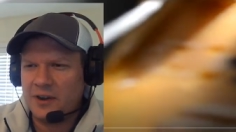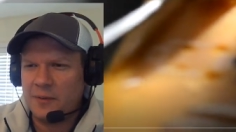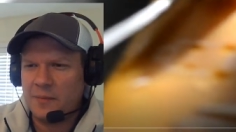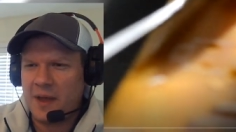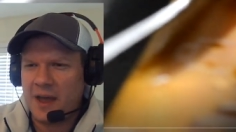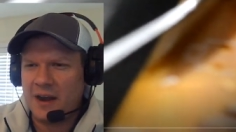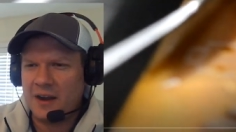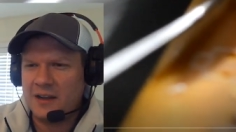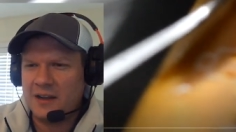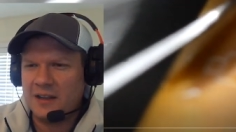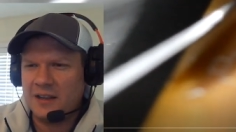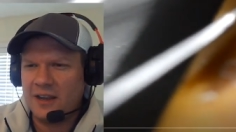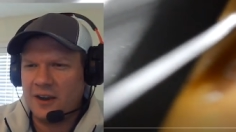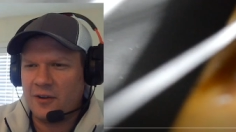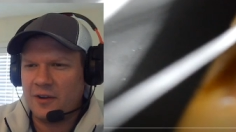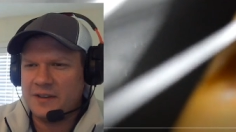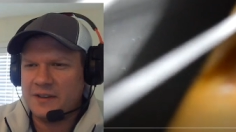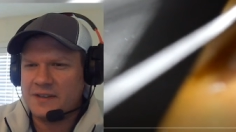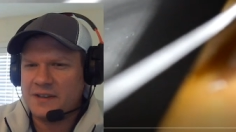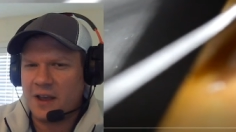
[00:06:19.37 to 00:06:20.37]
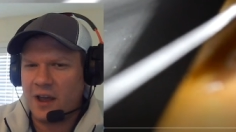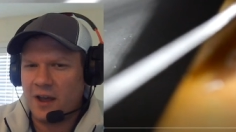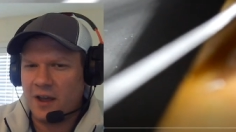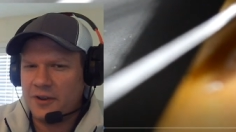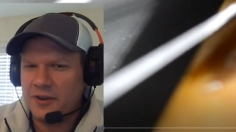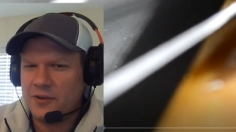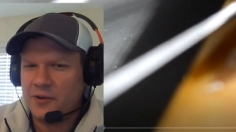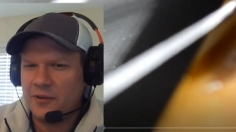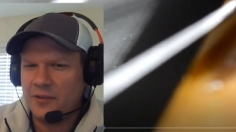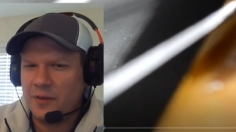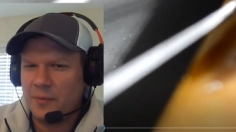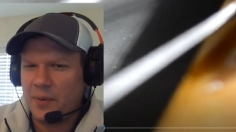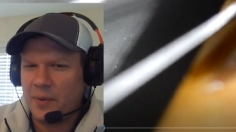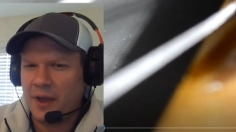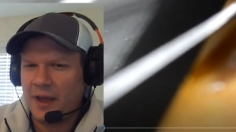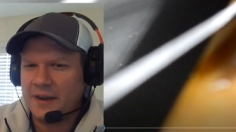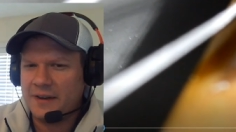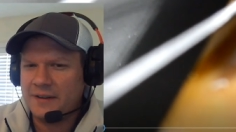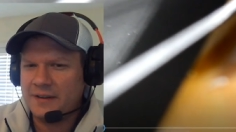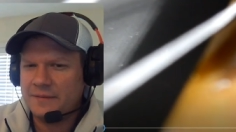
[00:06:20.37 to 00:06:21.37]
amount of clearance under the
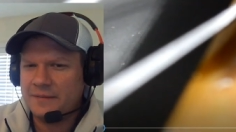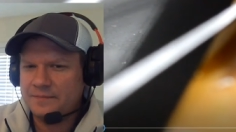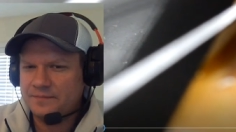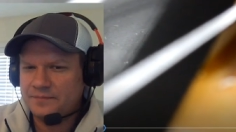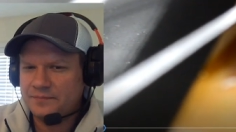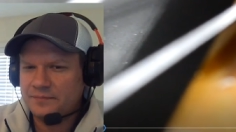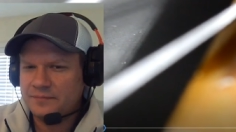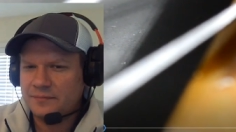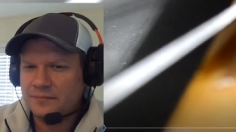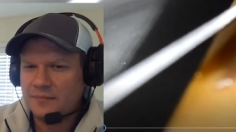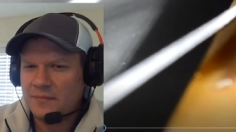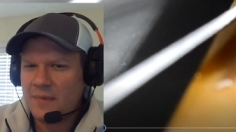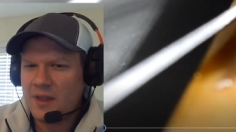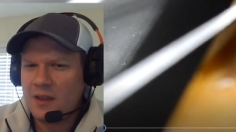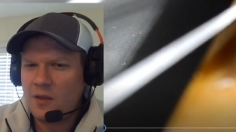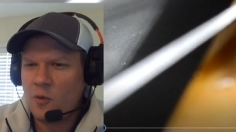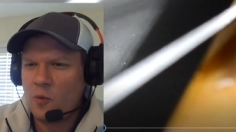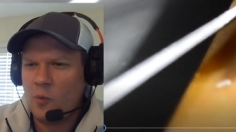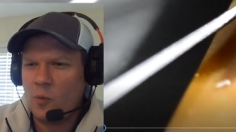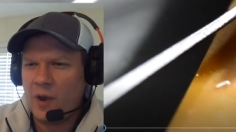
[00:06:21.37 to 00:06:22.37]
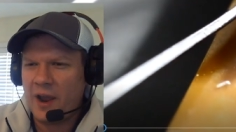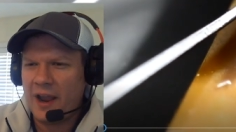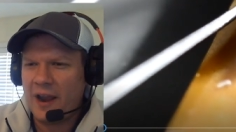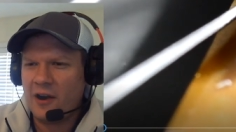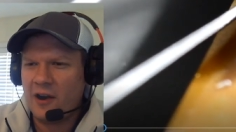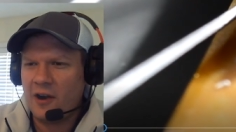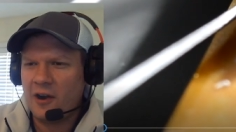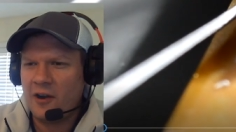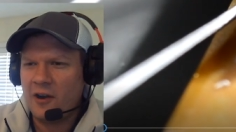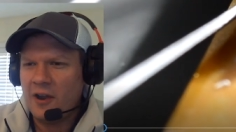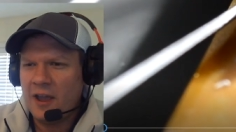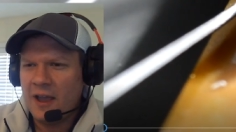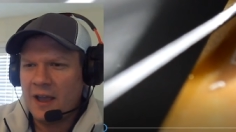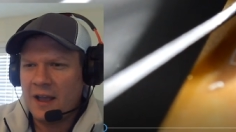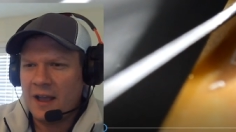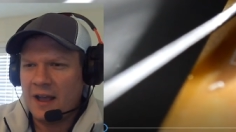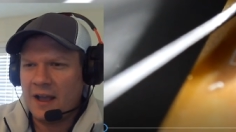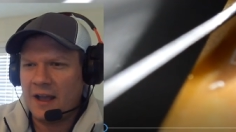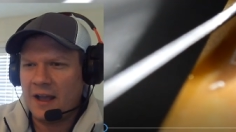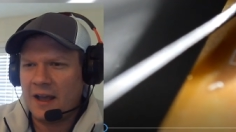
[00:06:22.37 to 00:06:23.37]
button where
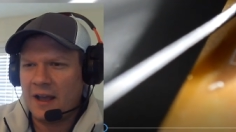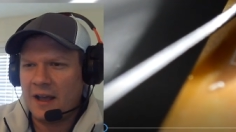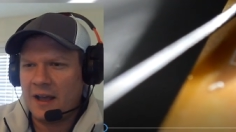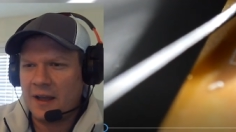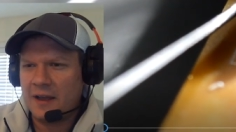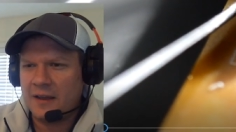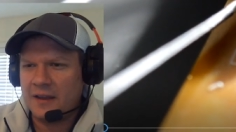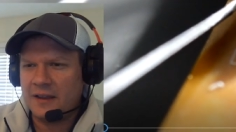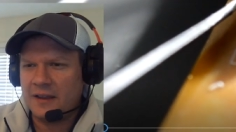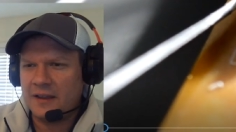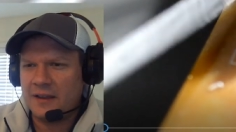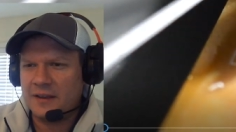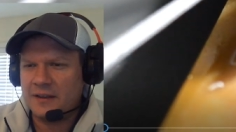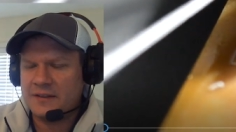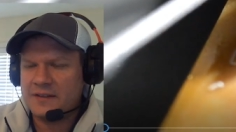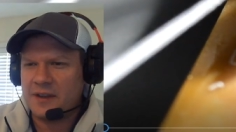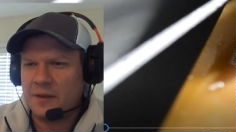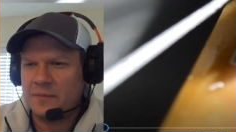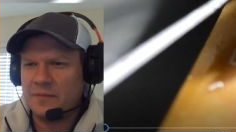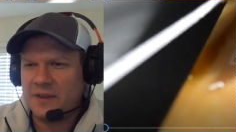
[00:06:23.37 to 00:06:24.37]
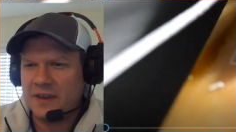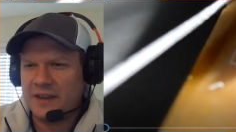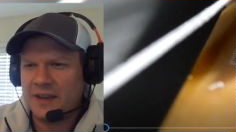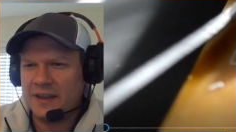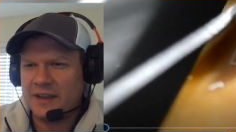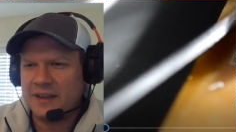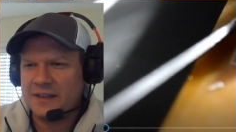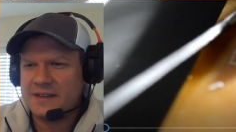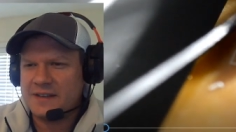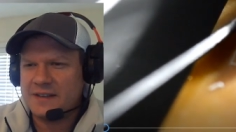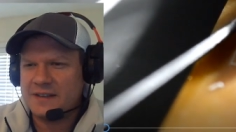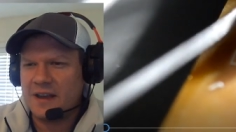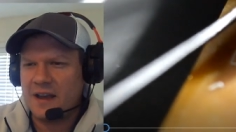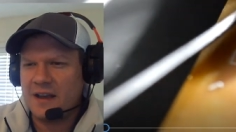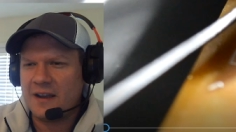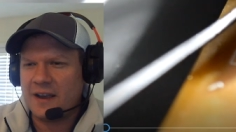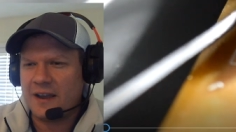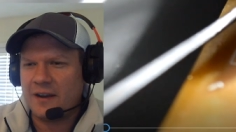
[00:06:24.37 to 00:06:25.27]
uh, something could get stuck.